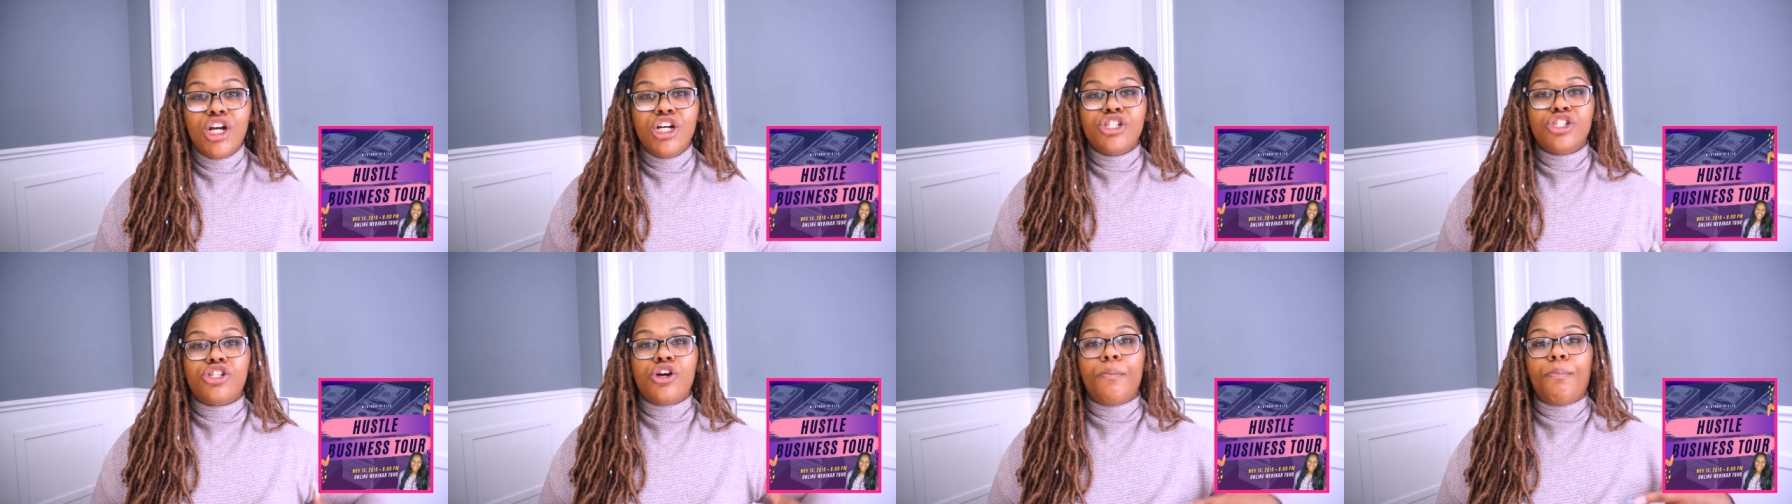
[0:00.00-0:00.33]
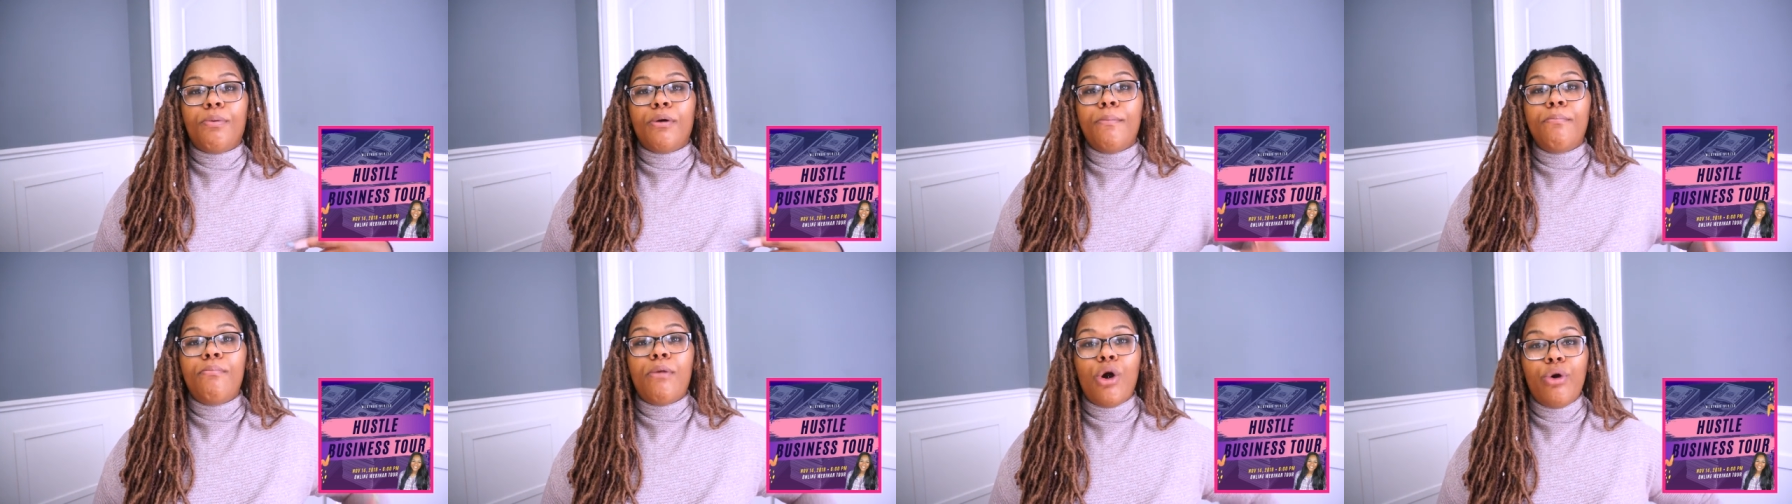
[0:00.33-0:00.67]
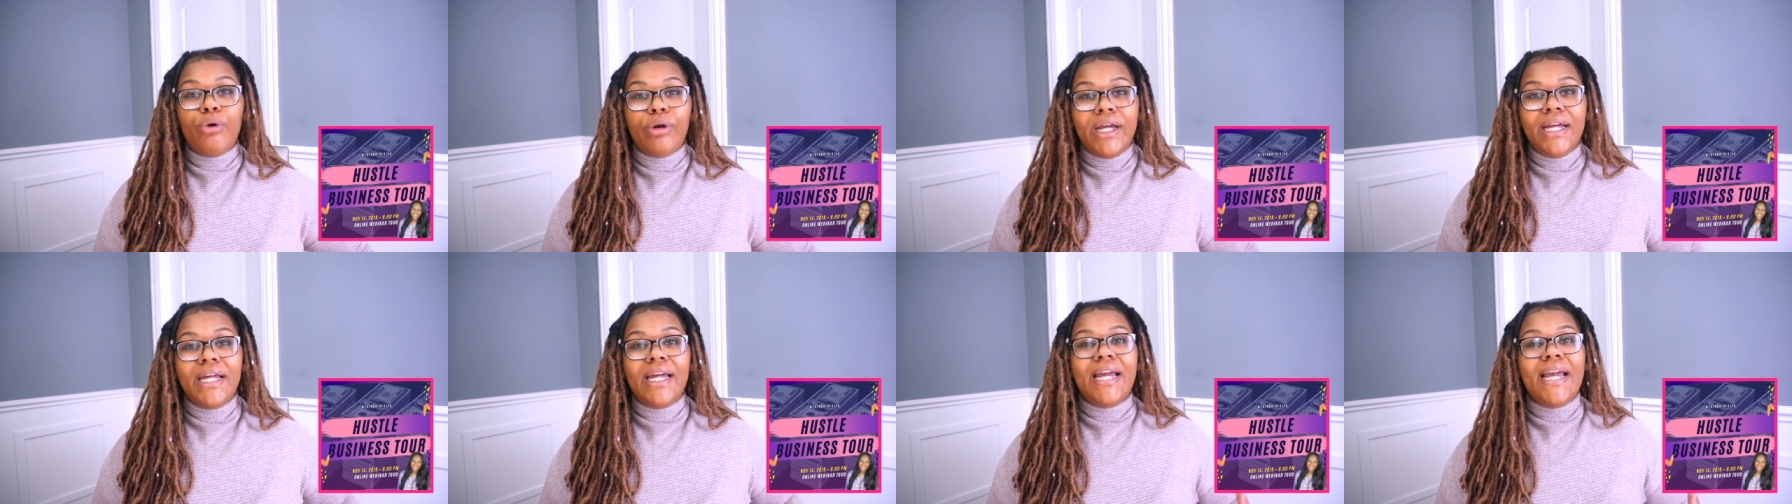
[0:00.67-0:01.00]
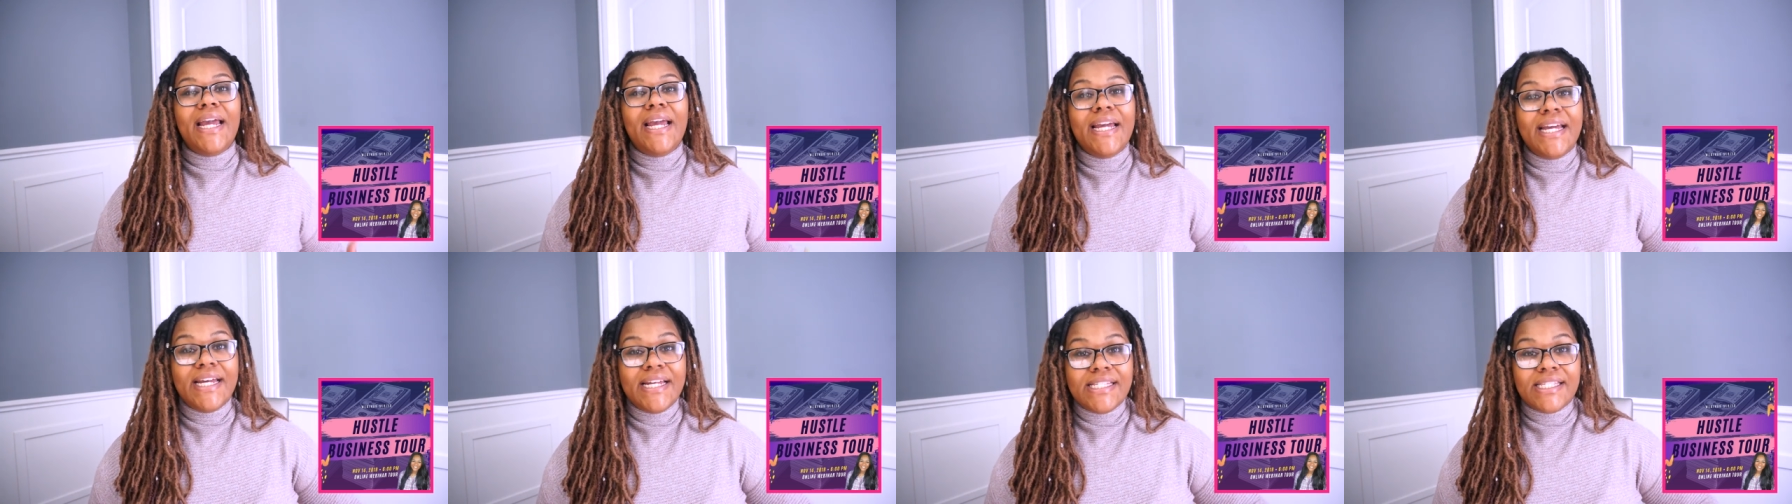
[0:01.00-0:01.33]
So
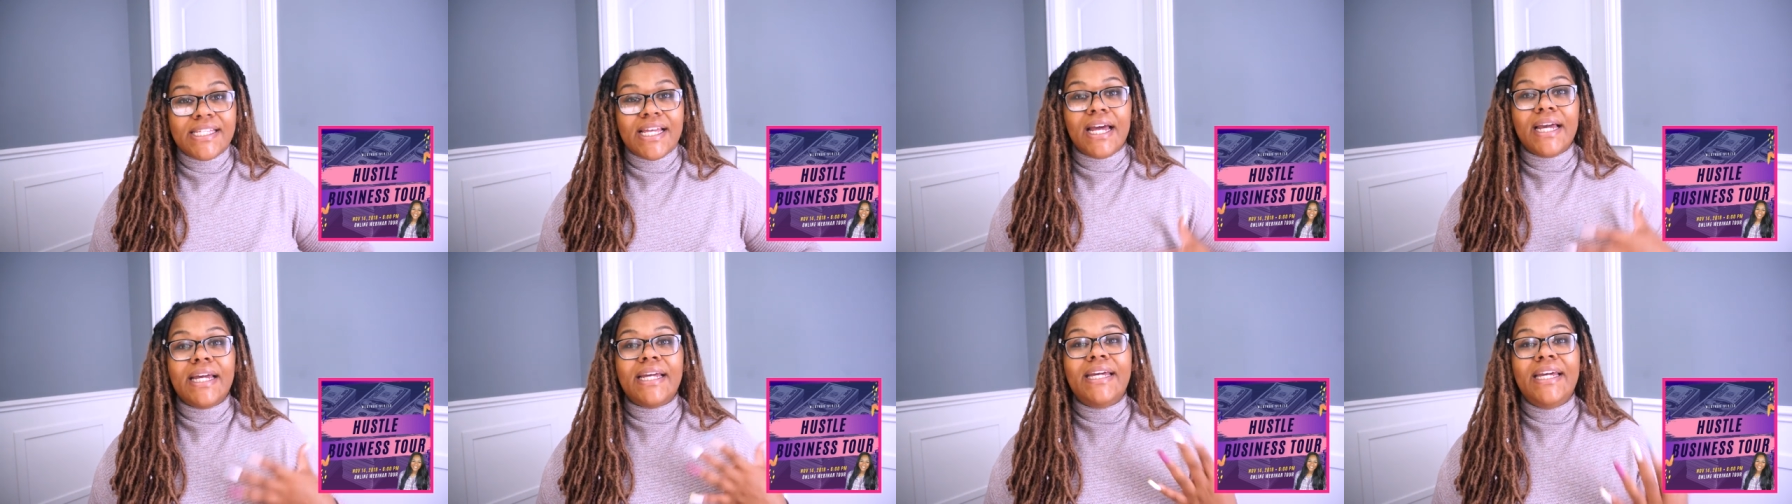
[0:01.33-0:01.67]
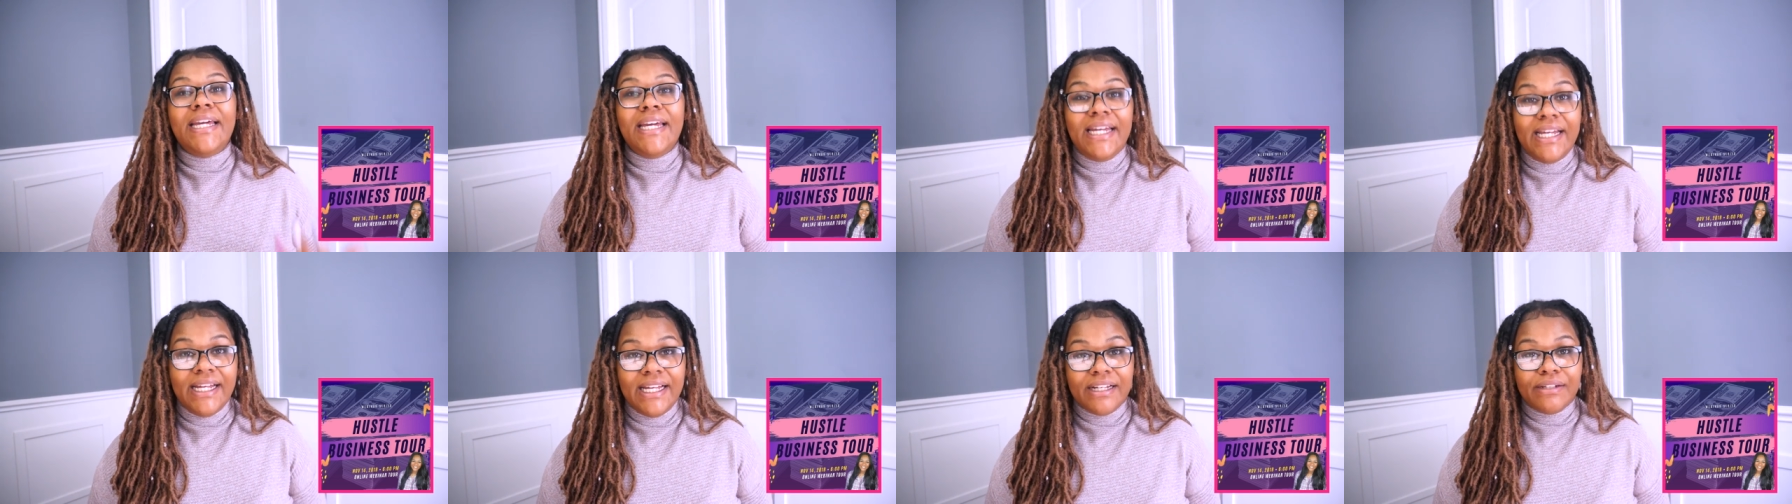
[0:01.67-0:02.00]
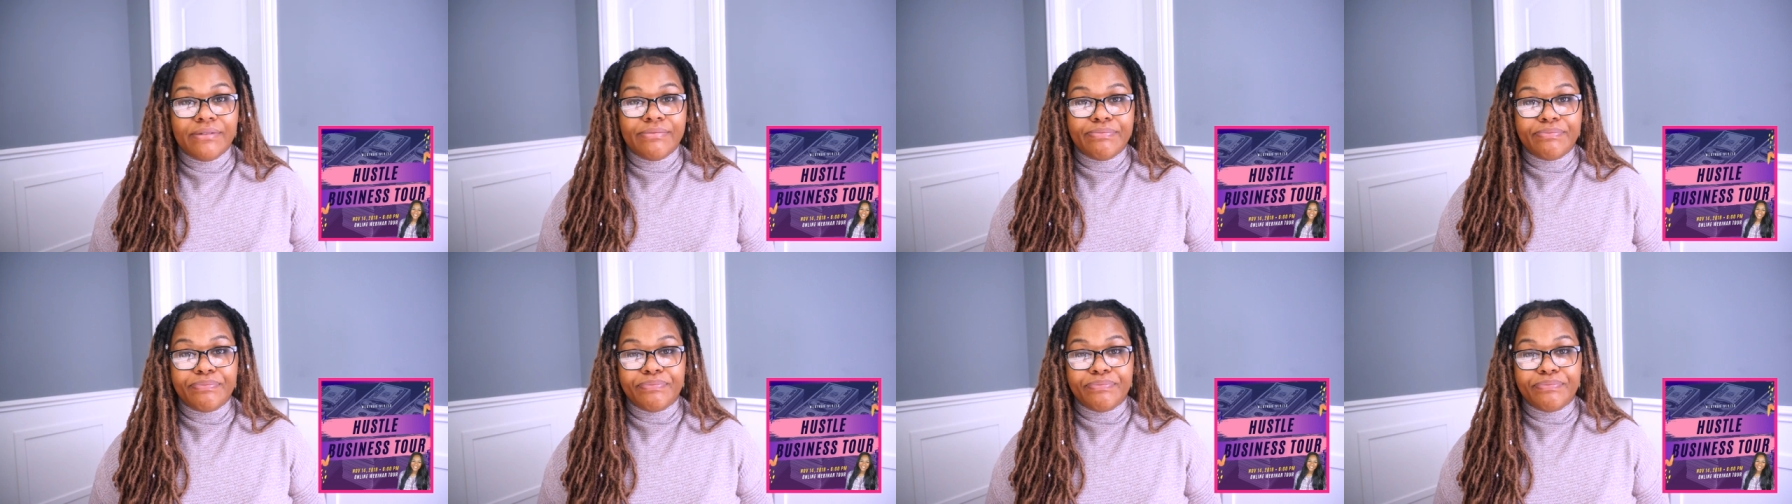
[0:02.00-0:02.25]
promoting is key.